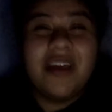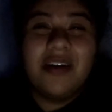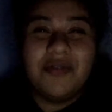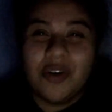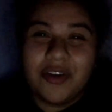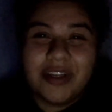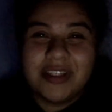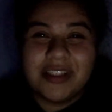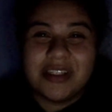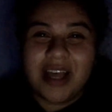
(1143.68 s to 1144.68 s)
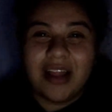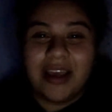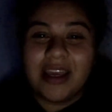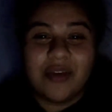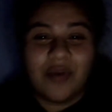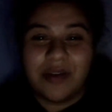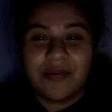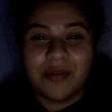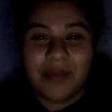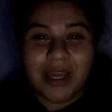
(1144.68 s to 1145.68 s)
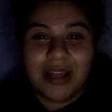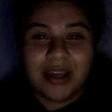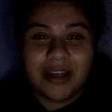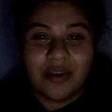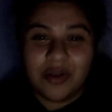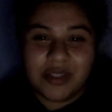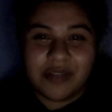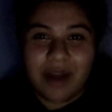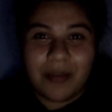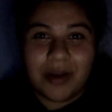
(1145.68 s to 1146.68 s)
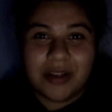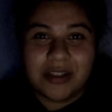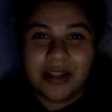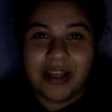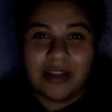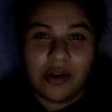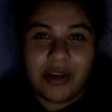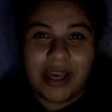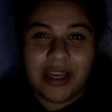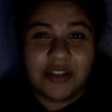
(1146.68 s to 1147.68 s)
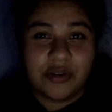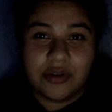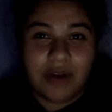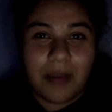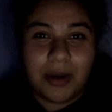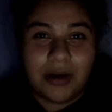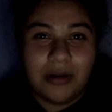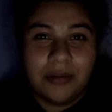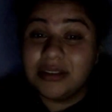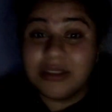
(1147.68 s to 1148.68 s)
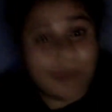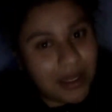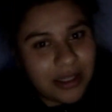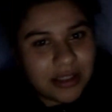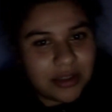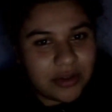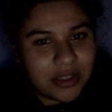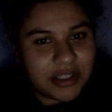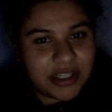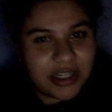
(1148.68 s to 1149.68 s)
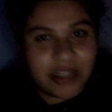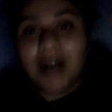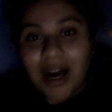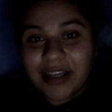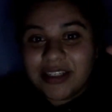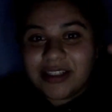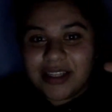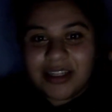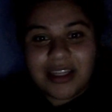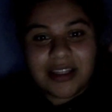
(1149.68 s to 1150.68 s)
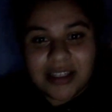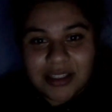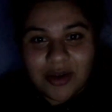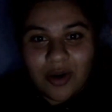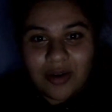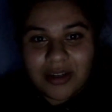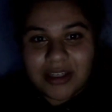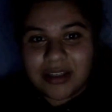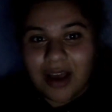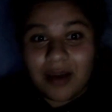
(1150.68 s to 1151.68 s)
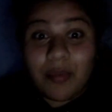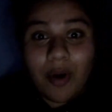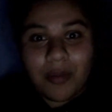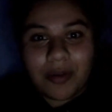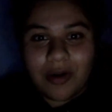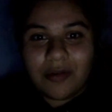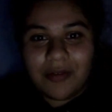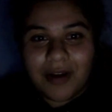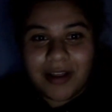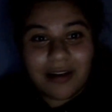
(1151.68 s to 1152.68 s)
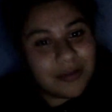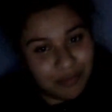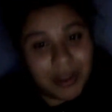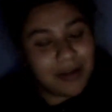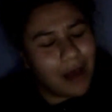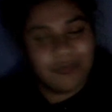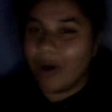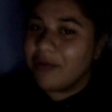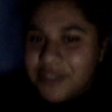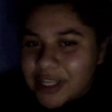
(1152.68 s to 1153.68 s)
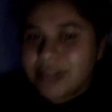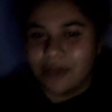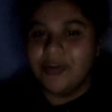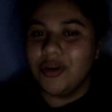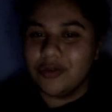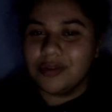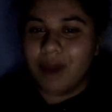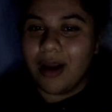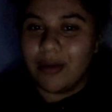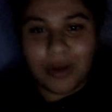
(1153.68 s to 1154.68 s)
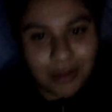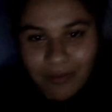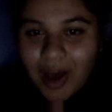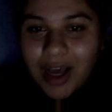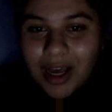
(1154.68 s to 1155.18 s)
I've noticed is that like he went from being like an Aussie rapper to like low key a drill rapper. Spanian's good and shit. I just think that this song is like popping off right now. I love seeing the views, bro. What the fuck?